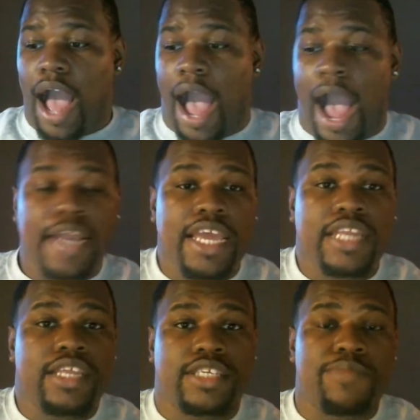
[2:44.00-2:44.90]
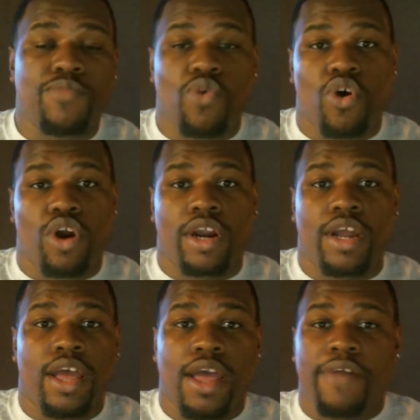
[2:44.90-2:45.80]
I need to see more
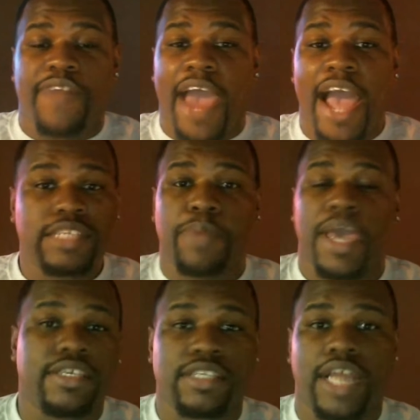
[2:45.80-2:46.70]
fast-paced